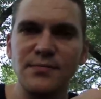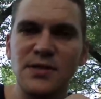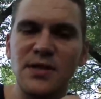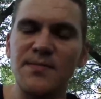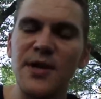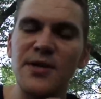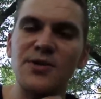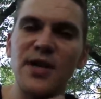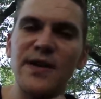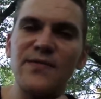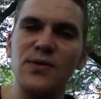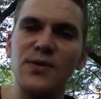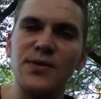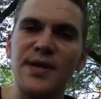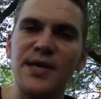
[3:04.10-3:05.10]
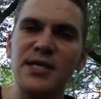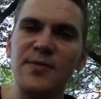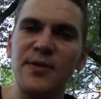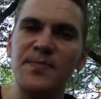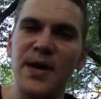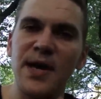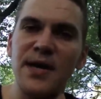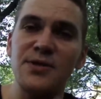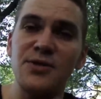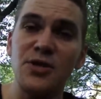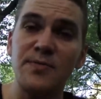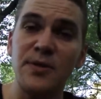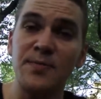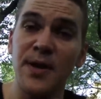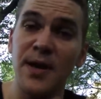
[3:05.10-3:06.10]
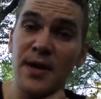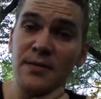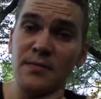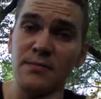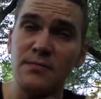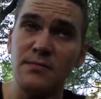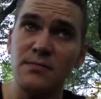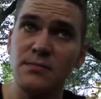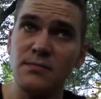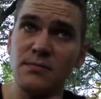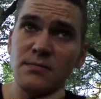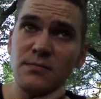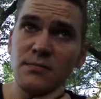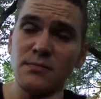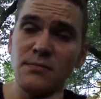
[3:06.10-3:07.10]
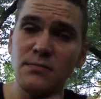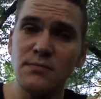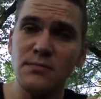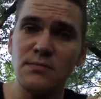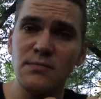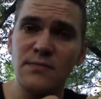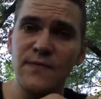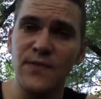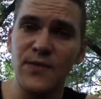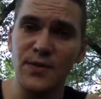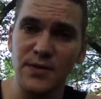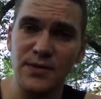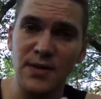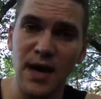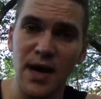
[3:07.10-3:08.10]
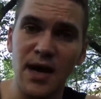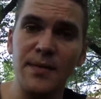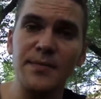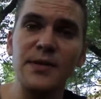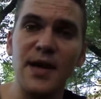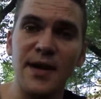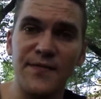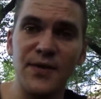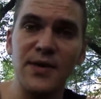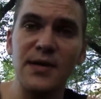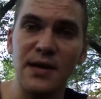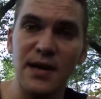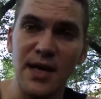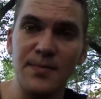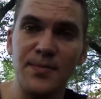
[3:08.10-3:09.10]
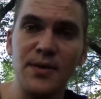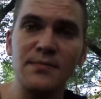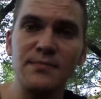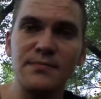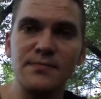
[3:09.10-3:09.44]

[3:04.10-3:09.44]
to make sure everyone who needs to be paid should be paid for their time and effort and labor.